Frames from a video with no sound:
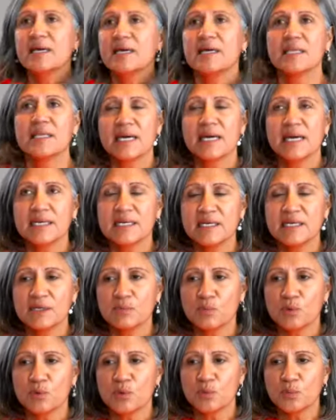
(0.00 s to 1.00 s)
Then
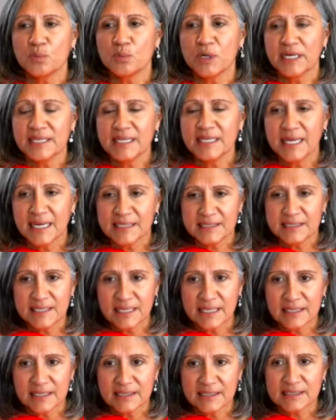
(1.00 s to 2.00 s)
it will run that
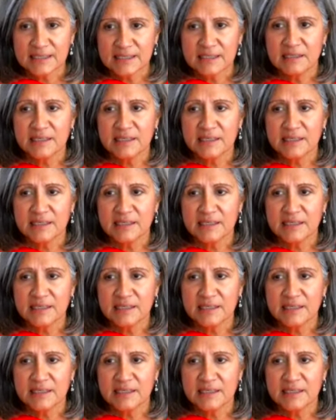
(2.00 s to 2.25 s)
data